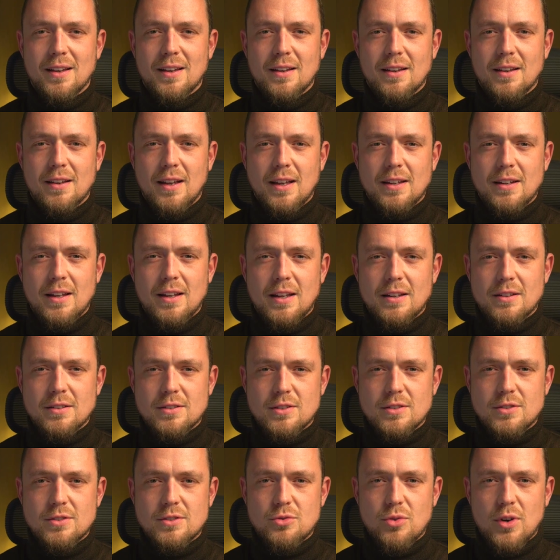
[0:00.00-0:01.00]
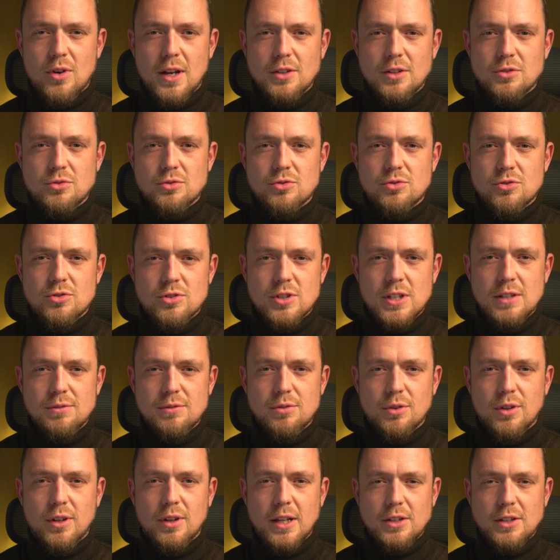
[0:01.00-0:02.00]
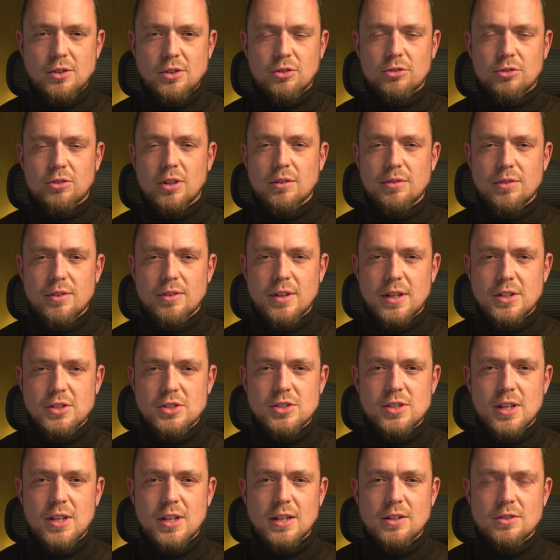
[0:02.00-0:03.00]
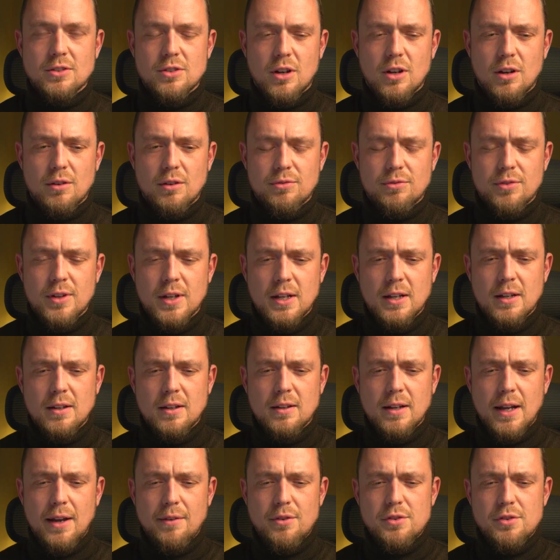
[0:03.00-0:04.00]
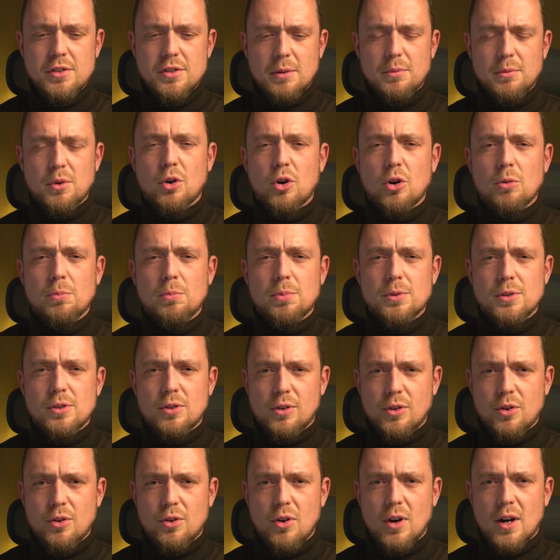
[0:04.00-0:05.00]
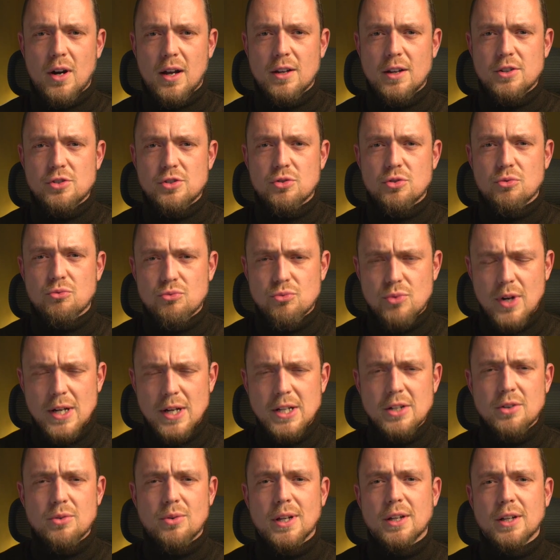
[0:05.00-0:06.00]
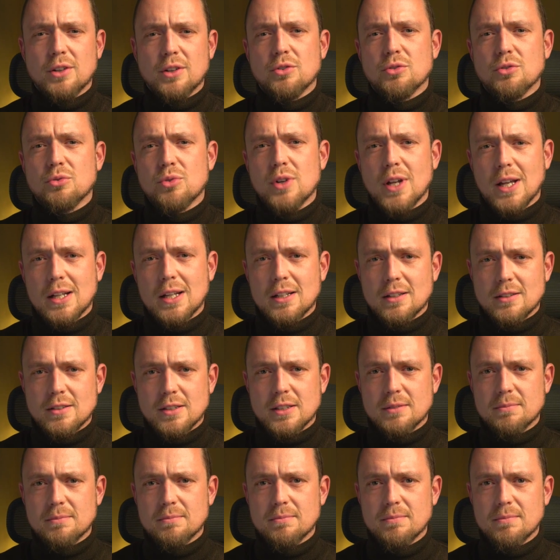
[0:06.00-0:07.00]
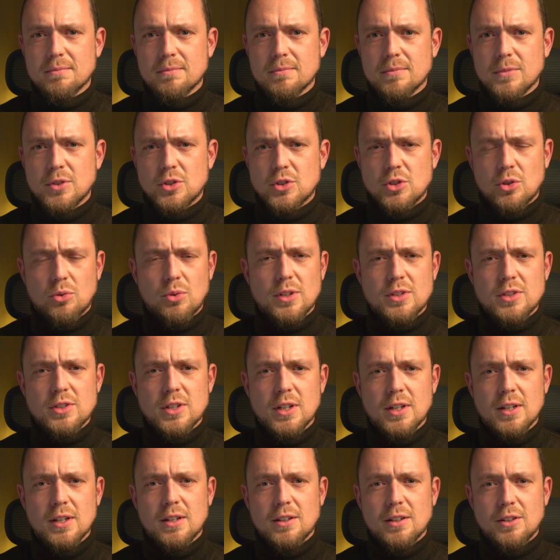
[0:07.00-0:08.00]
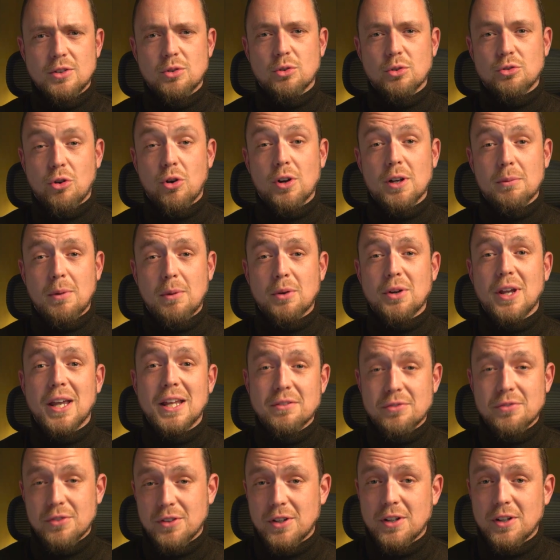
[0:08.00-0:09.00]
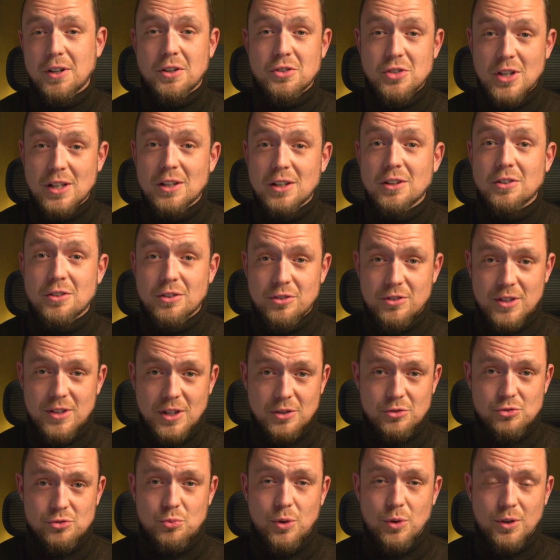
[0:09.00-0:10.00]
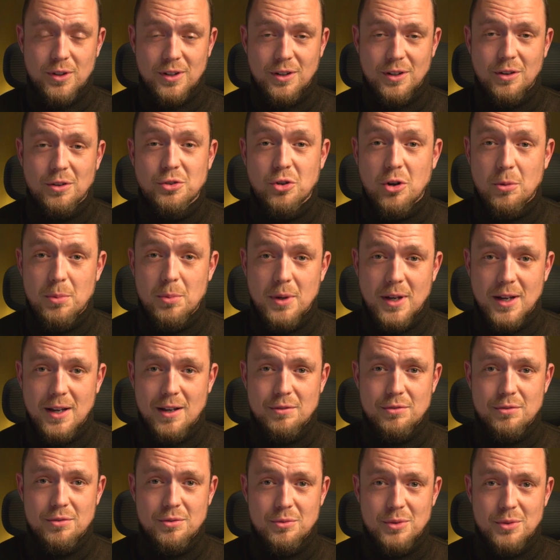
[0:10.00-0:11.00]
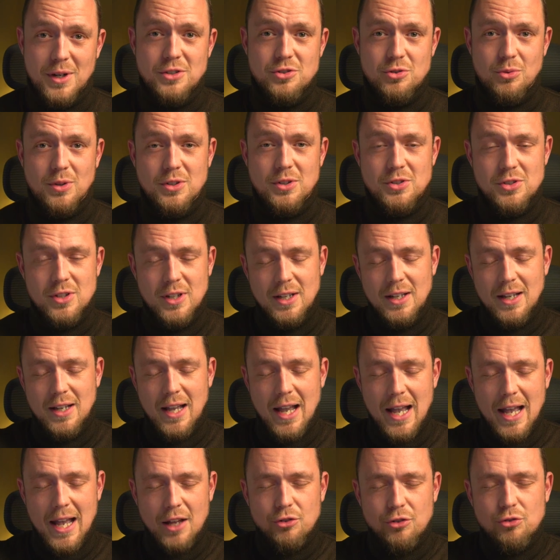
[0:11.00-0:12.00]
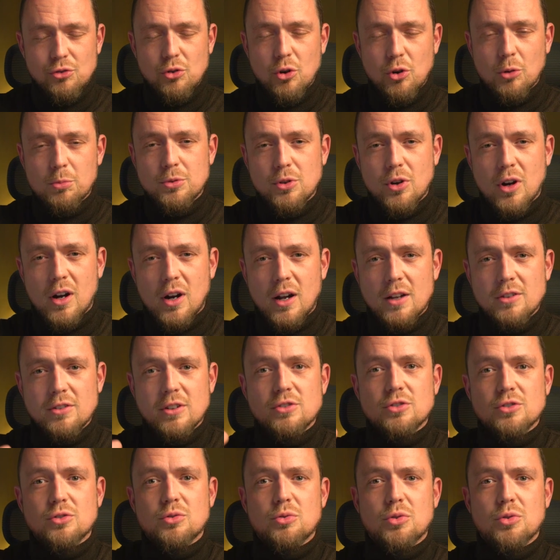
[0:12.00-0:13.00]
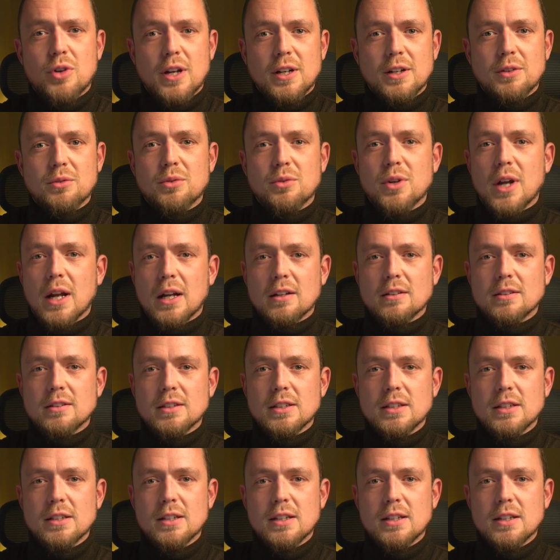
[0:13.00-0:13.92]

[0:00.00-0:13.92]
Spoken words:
And try to see if you can get yourself in that sense of every time you open your eyes, you're rendering a new reality. So you're talking about infinite intelligence that's working on your behalf, right? So it's as you open your eyes, it's creating reality,